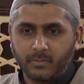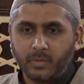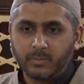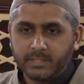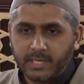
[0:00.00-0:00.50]

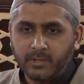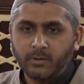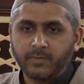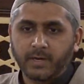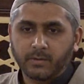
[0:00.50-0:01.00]
When we take
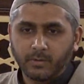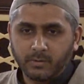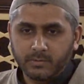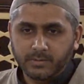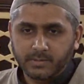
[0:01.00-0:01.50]
off our
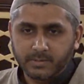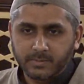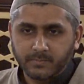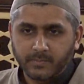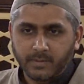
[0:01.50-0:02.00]
clothes,
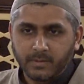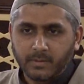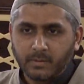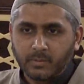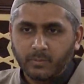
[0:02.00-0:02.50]

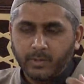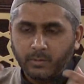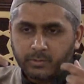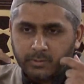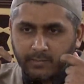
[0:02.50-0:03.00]
we
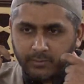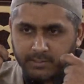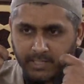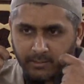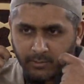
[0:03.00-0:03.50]
also have to
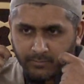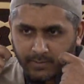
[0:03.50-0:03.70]
take off